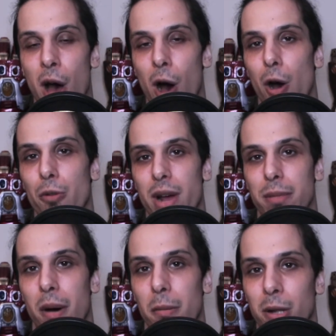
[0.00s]
on
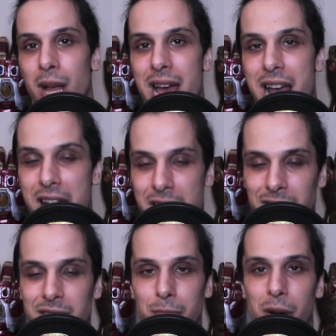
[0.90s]
Redbubble and
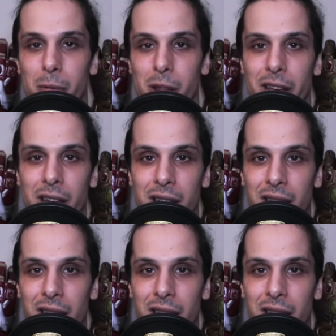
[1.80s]
TeePublic.